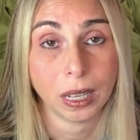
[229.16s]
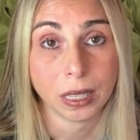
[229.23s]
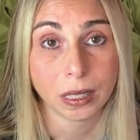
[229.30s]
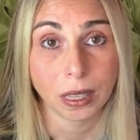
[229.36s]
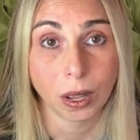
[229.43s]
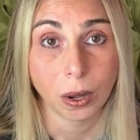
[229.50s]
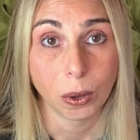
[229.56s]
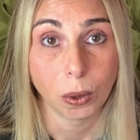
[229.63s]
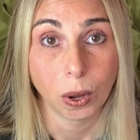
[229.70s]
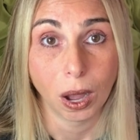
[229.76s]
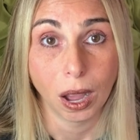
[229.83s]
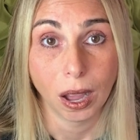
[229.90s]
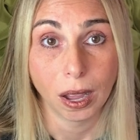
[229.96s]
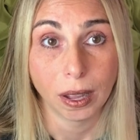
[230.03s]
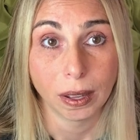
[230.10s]
So
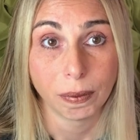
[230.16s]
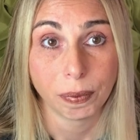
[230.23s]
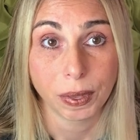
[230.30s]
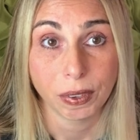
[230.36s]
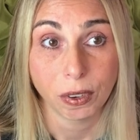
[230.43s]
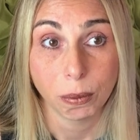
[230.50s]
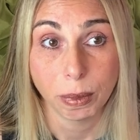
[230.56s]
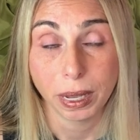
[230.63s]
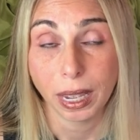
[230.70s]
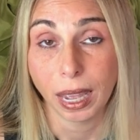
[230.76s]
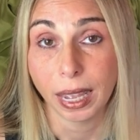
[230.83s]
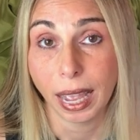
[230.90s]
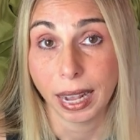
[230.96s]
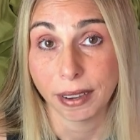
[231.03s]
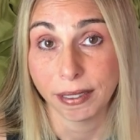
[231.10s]
uh, for me, I
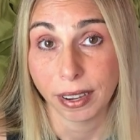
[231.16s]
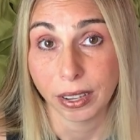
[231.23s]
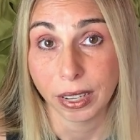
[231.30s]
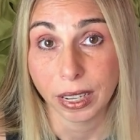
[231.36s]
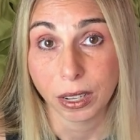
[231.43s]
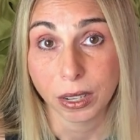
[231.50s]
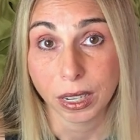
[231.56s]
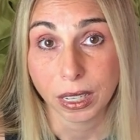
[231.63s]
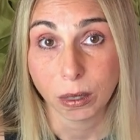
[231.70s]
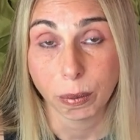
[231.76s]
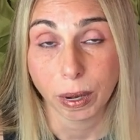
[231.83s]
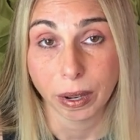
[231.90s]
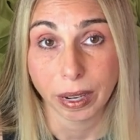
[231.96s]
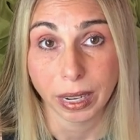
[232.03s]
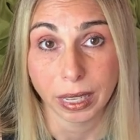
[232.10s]
had a very good
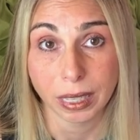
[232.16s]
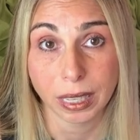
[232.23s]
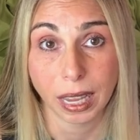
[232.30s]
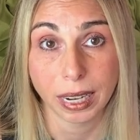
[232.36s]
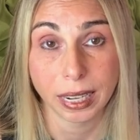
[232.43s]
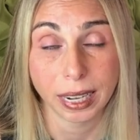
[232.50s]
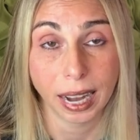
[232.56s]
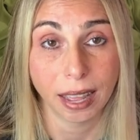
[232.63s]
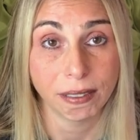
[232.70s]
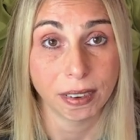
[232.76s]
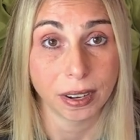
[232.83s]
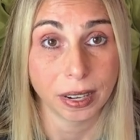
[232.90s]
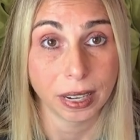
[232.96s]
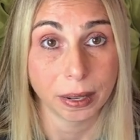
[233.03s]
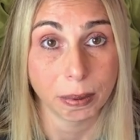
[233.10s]
experience. I didn't have
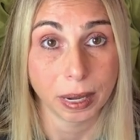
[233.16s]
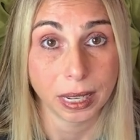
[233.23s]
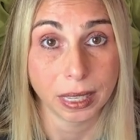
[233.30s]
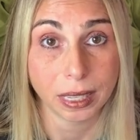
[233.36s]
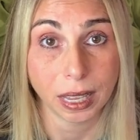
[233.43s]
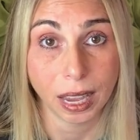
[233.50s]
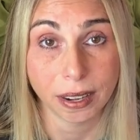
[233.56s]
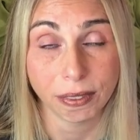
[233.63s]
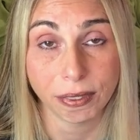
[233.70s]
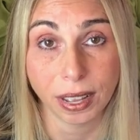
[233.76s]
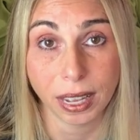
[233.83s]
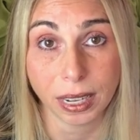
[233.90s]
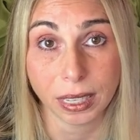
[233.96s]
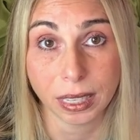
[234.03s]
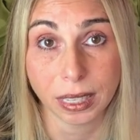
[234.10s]
very many side
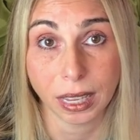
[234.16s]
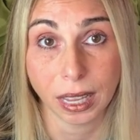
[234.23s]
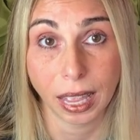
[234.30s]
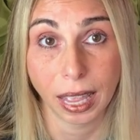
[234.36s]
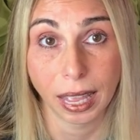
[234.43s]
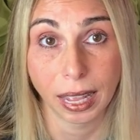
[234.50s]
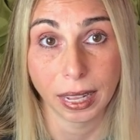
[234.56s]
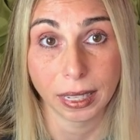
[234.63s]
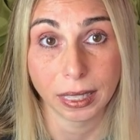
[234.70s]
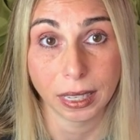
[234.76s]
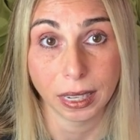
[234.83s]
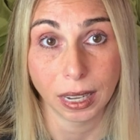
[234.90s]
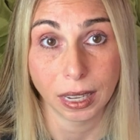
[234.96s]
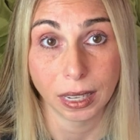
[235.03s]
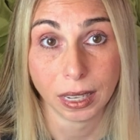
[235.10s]
effects and
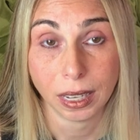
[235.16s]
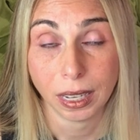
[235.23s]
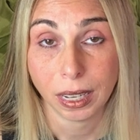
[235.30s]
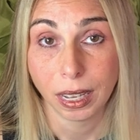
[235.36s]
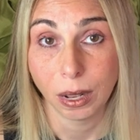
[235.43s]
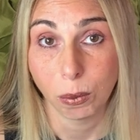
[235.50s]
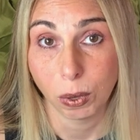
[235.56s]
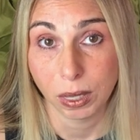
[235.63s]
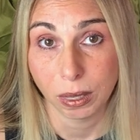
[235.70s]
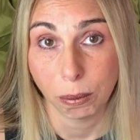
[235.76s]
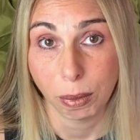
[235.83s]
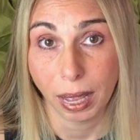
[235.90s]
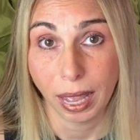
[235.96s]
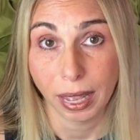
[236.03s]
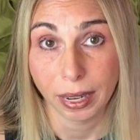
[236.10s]
uh, it wasn't
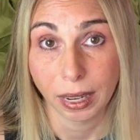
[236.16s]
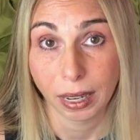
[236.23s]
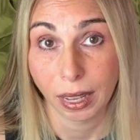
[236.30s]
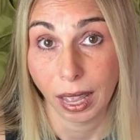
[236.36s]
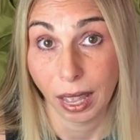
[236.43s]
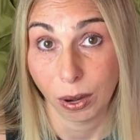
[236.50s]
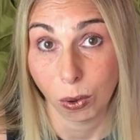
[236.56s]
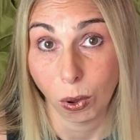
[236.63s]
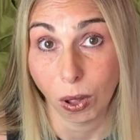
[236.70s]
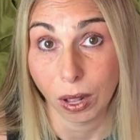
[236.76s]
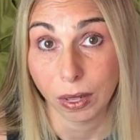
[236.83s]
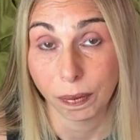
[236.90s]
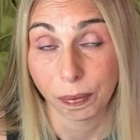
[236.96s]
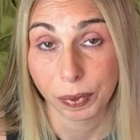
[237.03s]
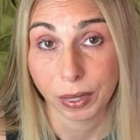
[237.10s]
bad at
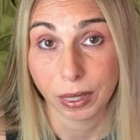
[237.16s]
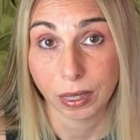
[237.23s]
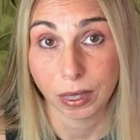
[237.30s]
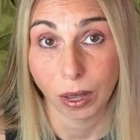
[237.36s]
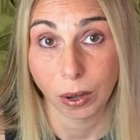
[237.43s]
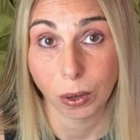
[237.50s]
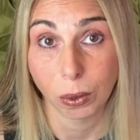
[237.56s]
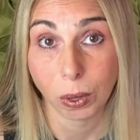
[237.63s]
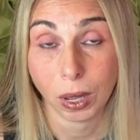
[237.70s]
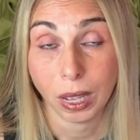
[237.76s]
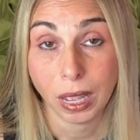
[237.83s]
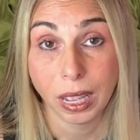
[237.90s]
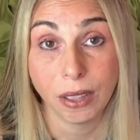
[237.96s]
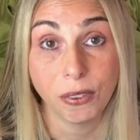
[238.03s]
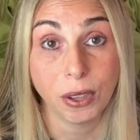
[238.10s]
all. So
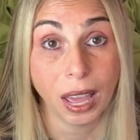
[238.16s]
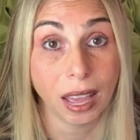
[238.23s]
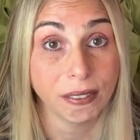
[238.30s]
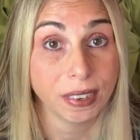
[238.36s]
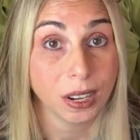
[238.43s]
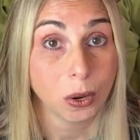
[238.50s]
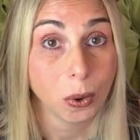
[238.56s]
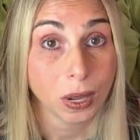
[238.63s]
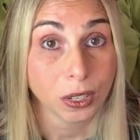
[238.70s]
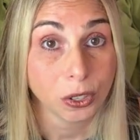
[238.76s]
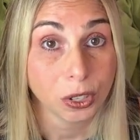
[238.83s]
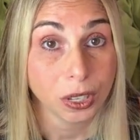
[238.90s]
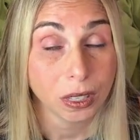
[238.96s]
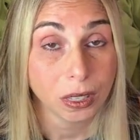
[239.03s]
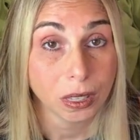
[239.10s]
if you have any
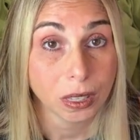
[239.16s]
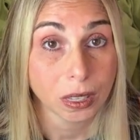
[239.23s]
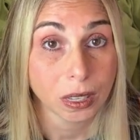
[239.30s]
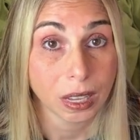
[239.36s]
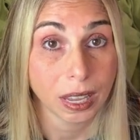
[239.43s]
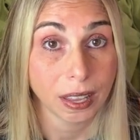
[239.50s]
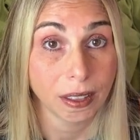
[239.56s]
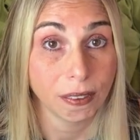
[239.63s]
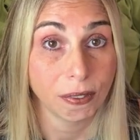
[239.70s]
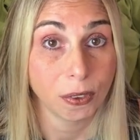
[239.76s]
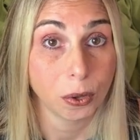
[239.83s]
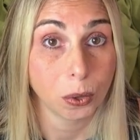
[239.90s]
questions, if